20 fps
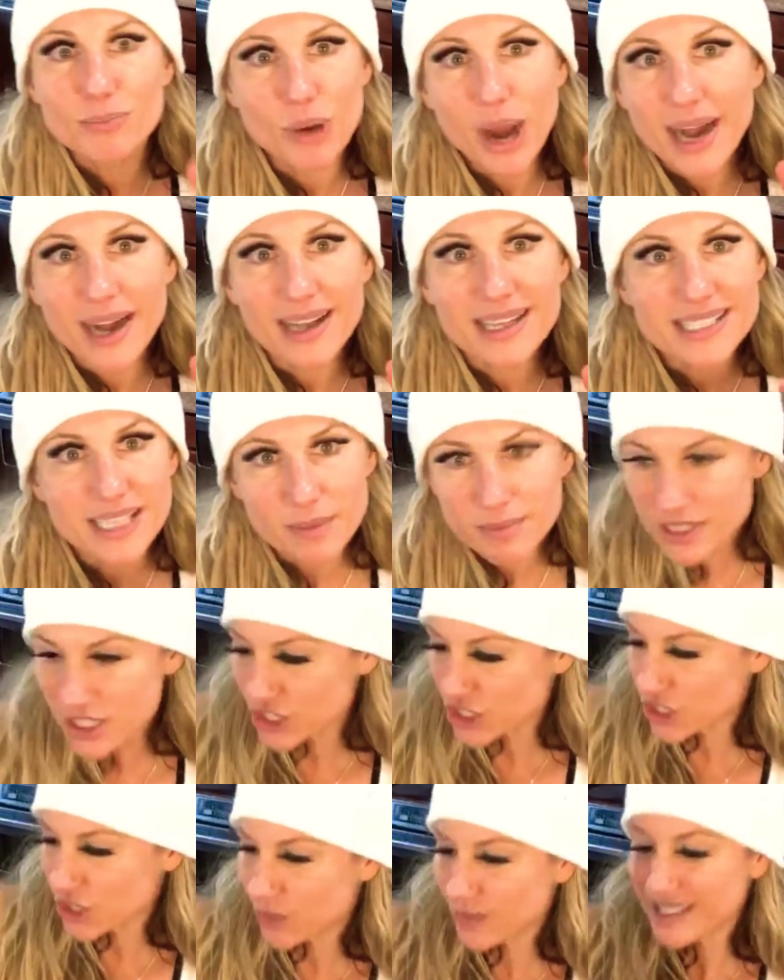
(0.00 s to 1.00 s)
product
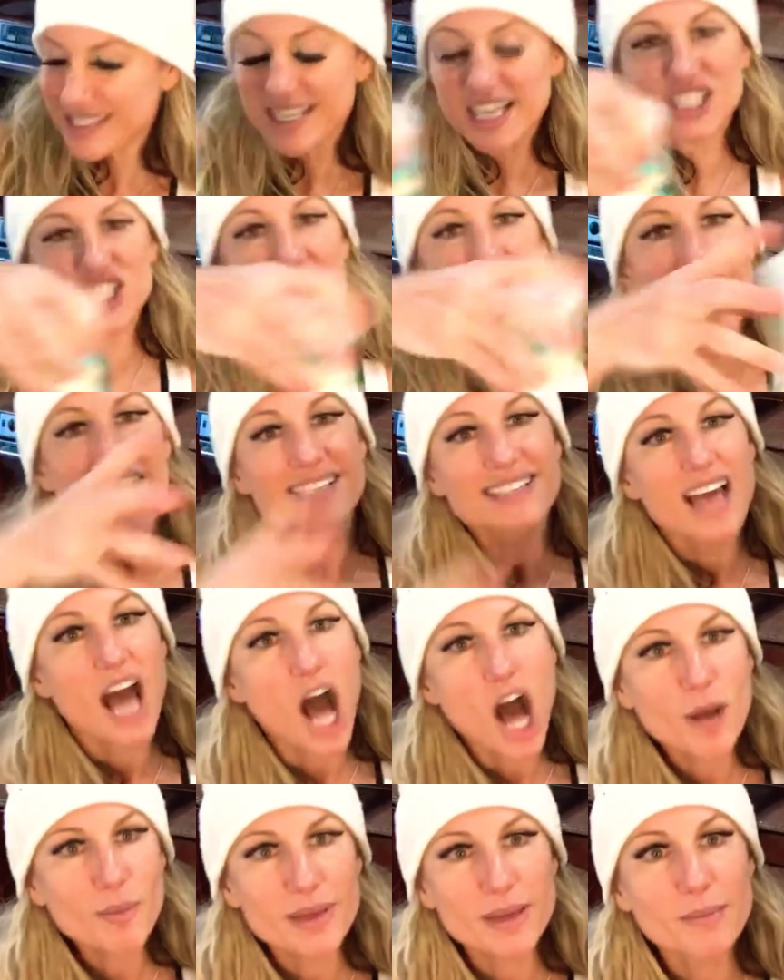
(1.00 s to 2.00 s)
substitute, such as
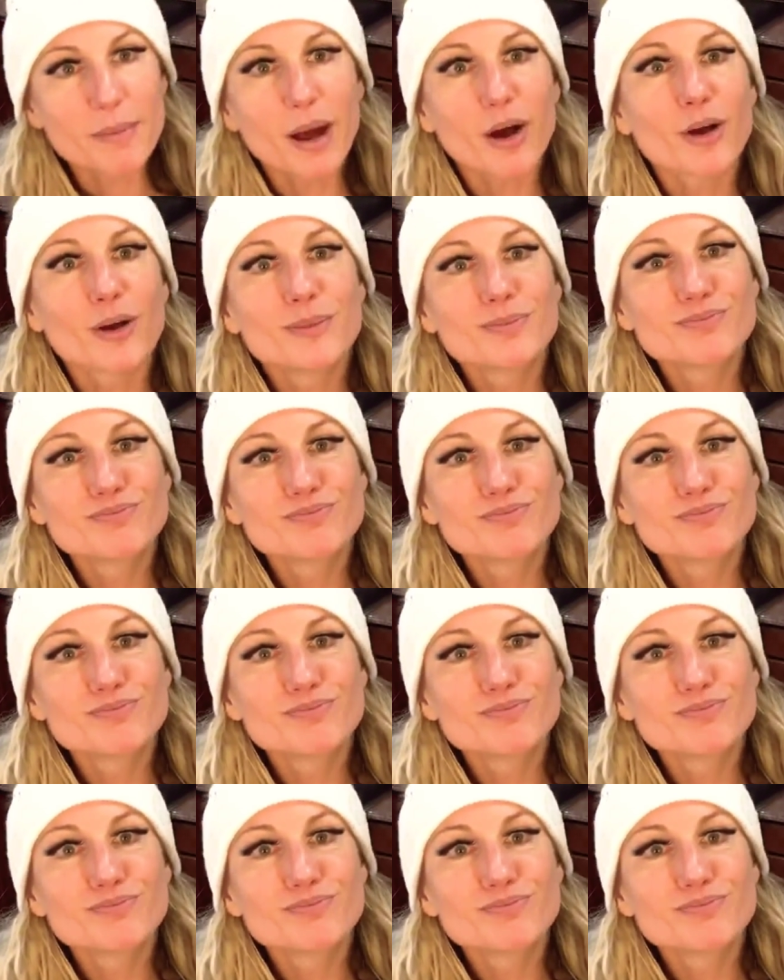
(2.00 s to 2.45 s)
almond milk.